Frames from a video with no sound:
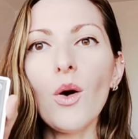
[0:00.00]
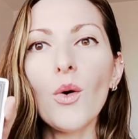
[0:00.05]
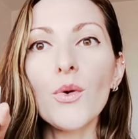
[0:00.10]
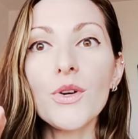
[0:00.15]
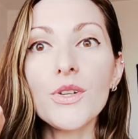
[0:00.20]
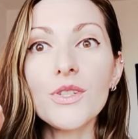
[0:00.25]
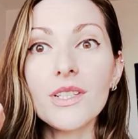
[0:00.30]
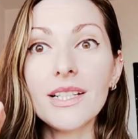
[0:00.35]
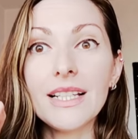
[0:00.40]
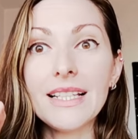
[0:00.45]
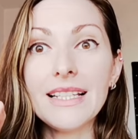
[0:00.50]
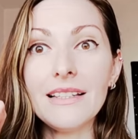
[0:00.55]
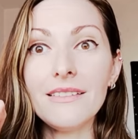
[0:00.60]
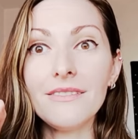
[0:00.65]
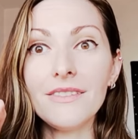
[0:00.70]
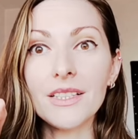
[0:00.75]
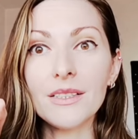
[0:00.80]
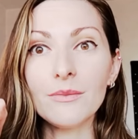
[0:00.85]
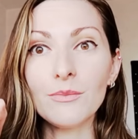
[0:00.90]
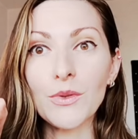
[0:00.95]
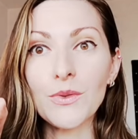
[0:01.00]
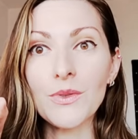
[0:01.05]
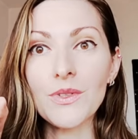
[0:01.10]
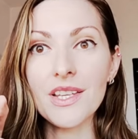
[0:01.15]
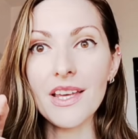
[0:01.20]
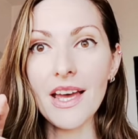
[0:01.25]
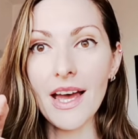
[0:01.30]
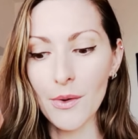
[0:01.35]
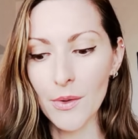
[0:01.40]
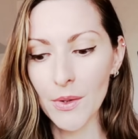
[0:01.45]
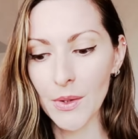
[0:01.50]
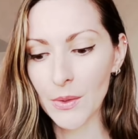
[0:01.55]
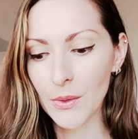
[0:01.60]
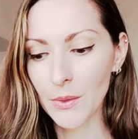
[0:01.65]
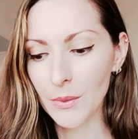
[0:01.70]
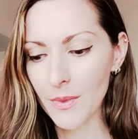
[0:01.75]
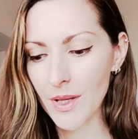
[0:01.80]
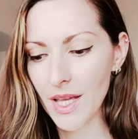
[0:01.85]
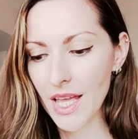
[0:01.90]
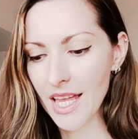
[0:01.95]
or to the Deviant Moon
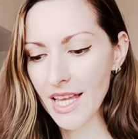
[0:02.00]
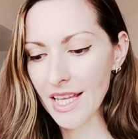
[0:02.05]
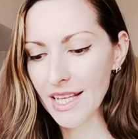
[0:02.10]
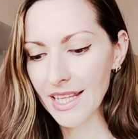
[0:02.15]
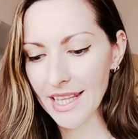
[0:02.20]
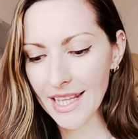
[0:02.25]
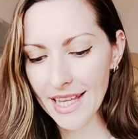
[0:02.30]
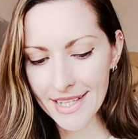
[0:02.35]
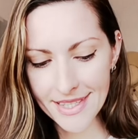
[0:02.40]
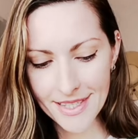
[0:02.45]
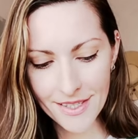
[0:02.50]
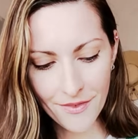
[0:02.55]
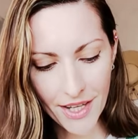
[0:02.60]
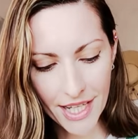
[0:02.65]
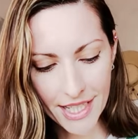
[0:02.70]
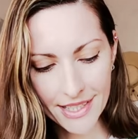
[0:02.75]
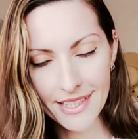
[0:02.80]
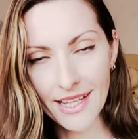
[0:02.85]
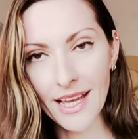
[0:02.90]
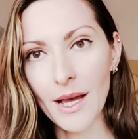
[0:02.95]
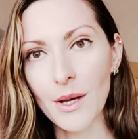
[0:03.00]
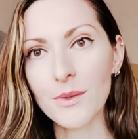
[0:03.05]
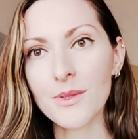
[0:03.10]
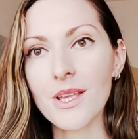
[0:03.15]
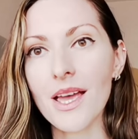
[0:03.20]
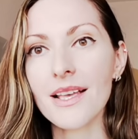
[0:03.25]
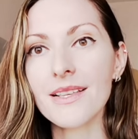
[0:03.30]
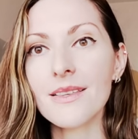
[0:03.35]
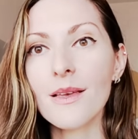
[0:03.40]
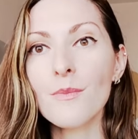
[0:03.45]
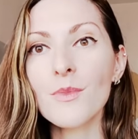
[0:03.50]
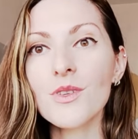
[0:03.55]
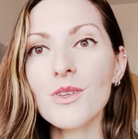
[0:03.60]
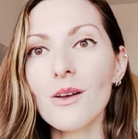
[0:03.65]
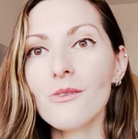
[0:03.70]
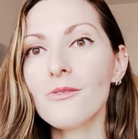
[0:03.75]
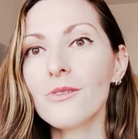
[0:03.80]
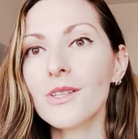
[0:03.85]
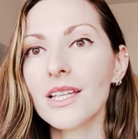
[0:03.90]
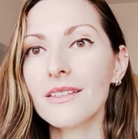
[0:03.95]
Tarot? Let's find out. As I'm
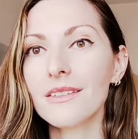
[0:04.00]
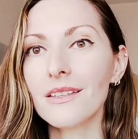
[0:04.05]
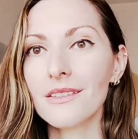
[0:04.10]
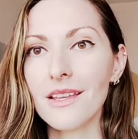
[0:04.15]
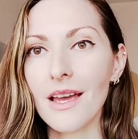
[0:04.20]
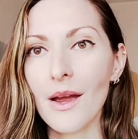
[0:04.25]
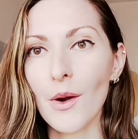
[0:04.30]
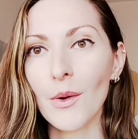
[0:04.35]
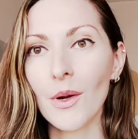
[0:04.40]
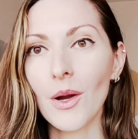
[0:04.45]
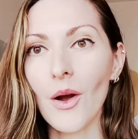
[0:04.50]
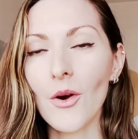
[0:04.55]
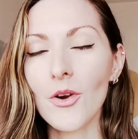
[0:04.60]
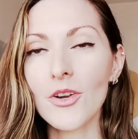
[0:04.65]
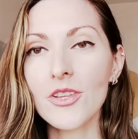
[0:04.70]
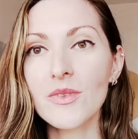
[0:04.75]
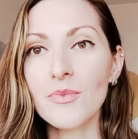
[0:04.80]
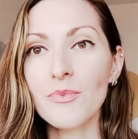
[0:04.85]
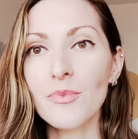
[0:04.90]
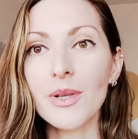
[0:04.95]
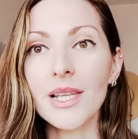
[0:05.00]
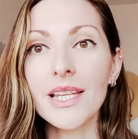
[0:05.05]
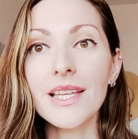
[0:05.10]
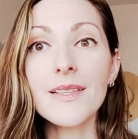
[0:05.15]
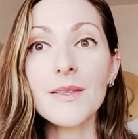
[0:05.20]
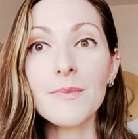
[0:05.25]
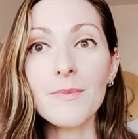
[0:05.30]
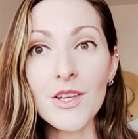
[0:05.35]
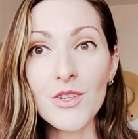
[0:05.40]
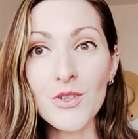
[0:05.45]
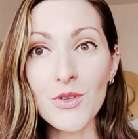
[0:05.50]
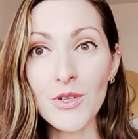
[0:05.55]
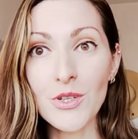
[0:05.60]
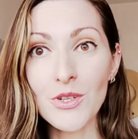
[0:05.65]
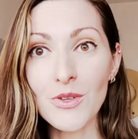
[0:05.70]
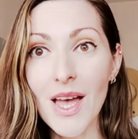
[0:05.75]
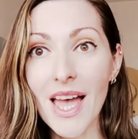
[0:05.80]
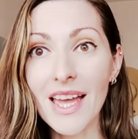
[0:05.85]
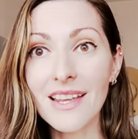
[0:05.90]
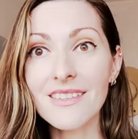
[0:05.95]
shuffling the tarot cards, please make sure
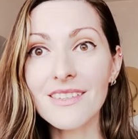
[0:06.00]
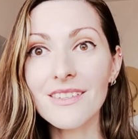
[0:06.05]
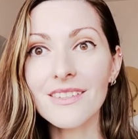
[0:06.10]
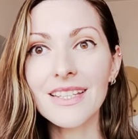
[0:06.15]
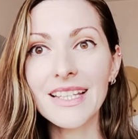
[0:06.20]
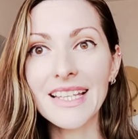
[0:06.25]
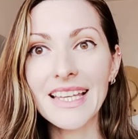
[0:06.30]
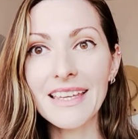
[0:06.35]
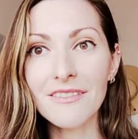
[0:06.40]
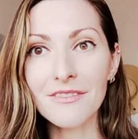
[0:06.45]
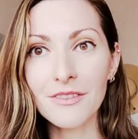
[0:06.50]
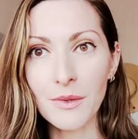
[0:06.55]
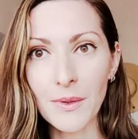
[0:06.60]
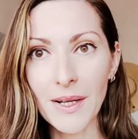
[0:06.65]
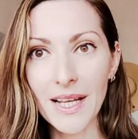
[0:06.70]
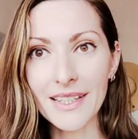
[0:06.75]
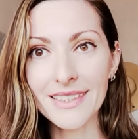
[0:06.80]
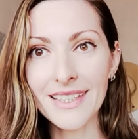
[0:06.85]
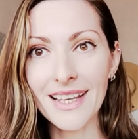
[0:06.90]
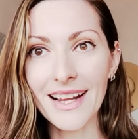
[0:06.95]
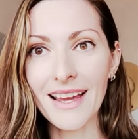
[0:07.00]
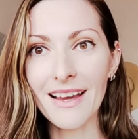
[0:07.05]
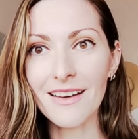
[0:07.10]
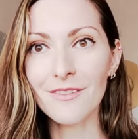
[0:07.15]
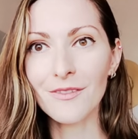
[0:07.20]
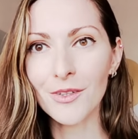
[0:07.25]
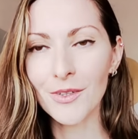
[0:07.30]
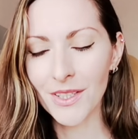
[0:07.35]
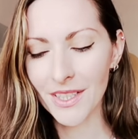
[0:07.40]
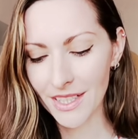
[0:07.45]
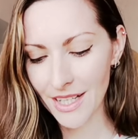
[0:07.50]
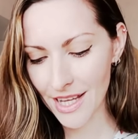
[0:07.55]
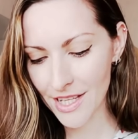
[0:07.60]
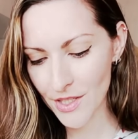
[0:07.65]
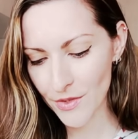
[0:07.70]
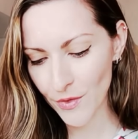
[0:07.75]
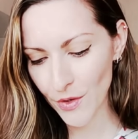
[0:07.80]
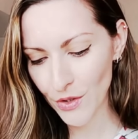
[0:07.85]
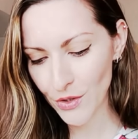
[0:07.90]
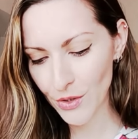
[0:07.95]
to enter the giveaway that I have
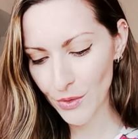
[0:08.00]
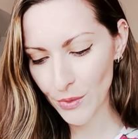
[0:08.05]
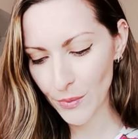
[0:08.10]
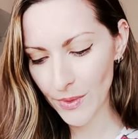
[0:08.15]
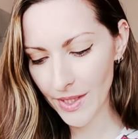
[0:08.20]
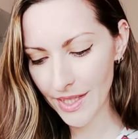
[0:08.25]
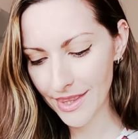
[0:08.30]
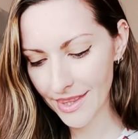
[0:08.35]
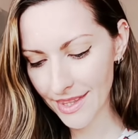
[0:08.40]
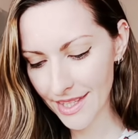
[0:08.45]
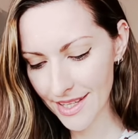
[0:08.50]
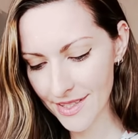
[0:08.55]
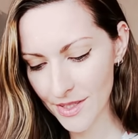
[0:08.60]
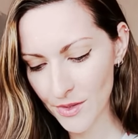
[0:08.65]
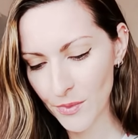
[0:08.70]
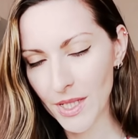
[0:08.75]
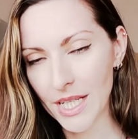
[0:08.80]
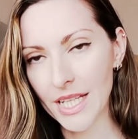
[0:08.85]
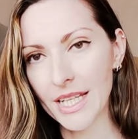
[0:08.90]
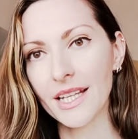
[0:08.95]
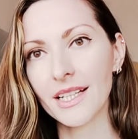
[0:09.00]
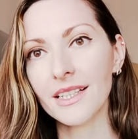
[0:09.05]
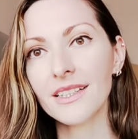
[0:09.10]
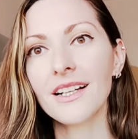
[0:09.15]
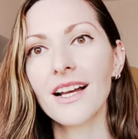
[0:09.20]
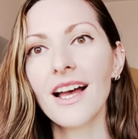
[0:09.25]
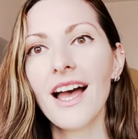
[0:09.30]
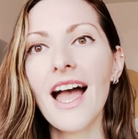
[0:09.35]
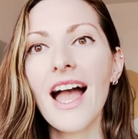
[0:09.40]
organized for you with this reading.